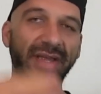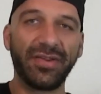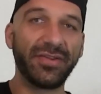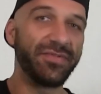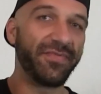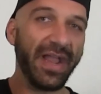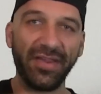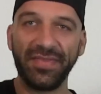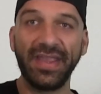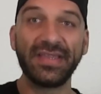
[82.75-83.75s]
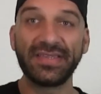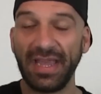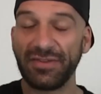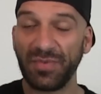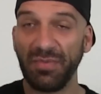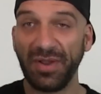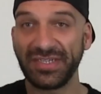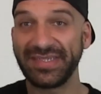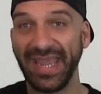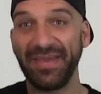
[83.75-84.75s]
I could fire things, and that was pretty much
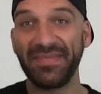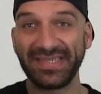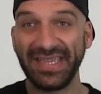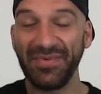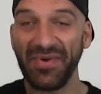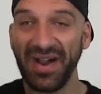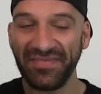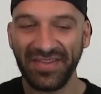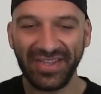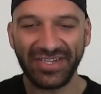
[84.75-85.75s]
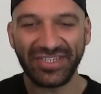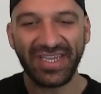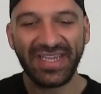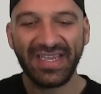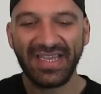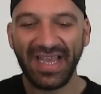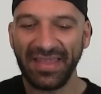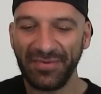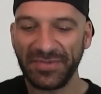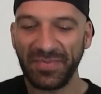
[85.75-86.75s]
the same as Ewok Village. I
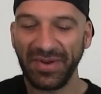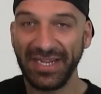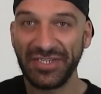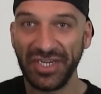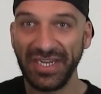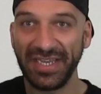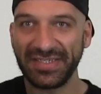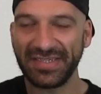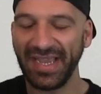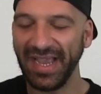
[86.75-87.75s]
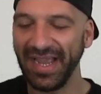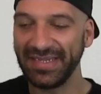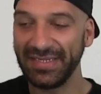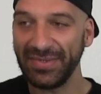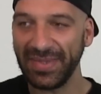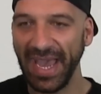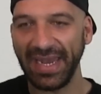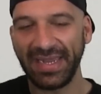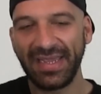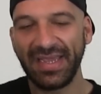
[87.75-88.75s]
thought it was pretty ingenious to do
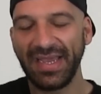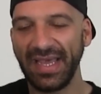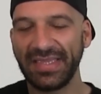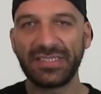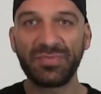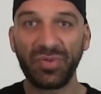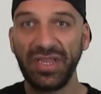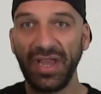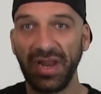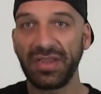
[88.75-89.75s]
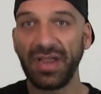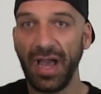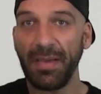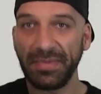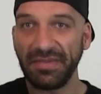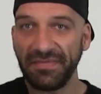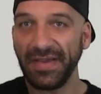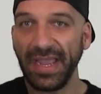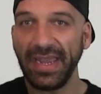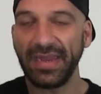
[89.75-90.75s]
that. This is pretty uncommon to
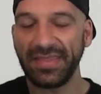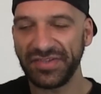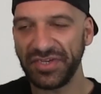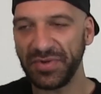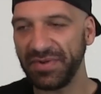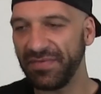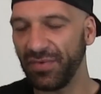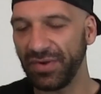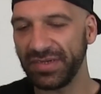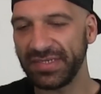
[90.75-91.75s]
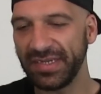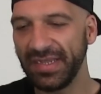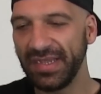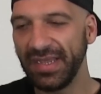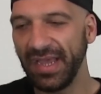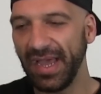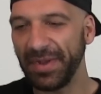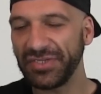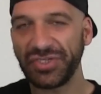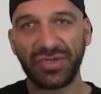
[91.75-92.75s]
find the Sherwood Forest. I'm
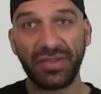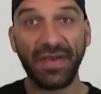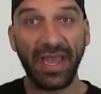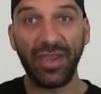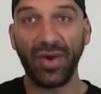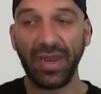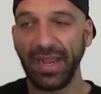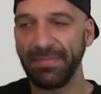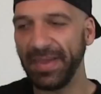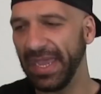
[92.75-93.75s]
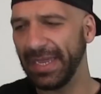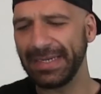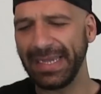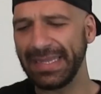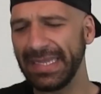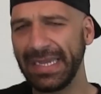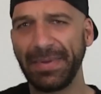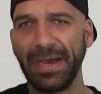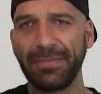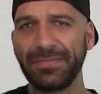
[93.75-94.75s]
not sure the value on it. I paid, I think,
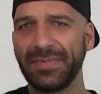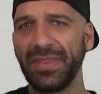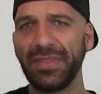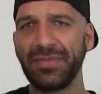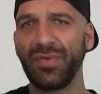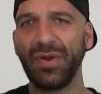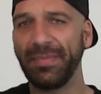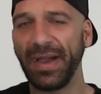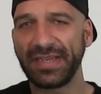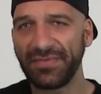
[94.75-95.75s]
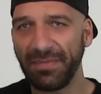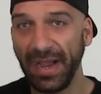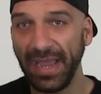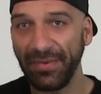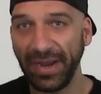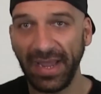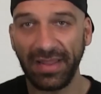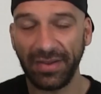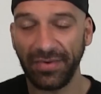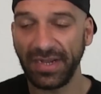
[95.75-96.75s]
about $20 for mine when I got
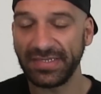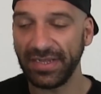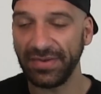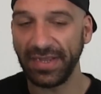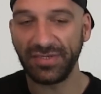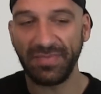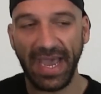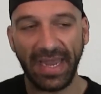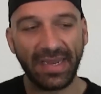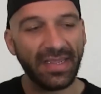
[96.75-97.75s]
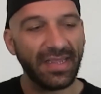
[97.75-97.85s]
at the garage sale. Not too bad.